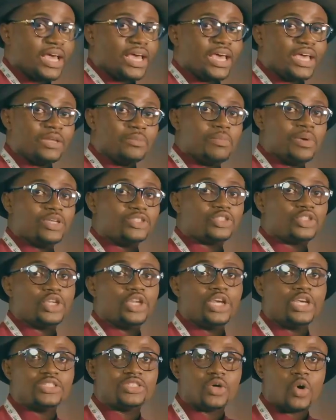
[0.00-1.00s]
It means you
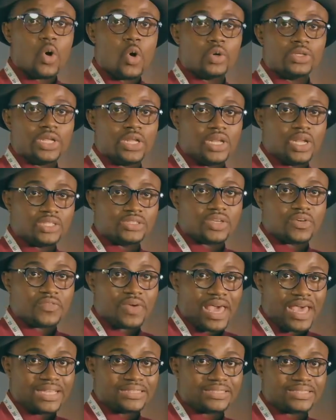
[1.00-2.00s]
need to hold a lot
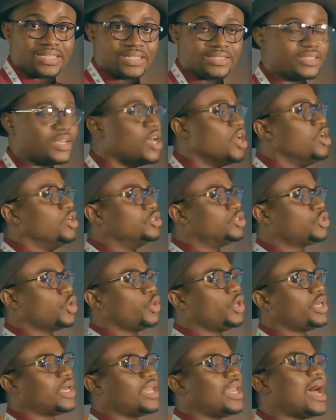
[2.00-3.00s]
of excess. So
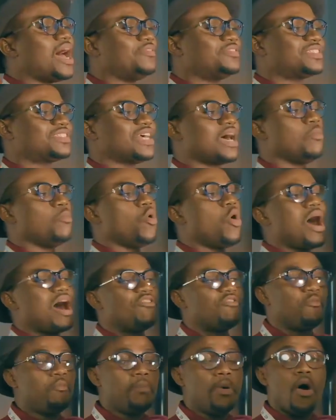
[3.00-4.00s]
you can have some who
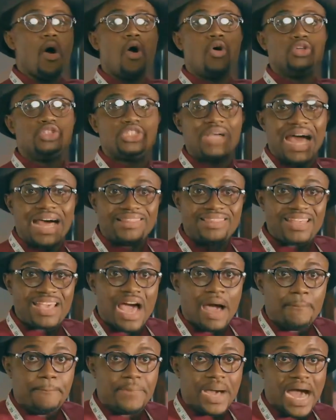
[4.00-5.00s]
have bulge at
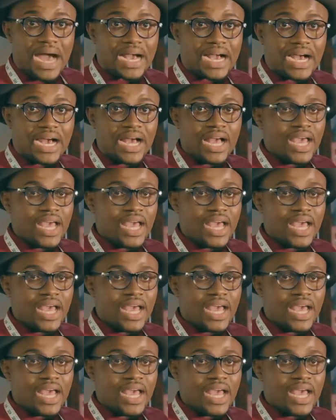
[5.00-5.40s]
their back.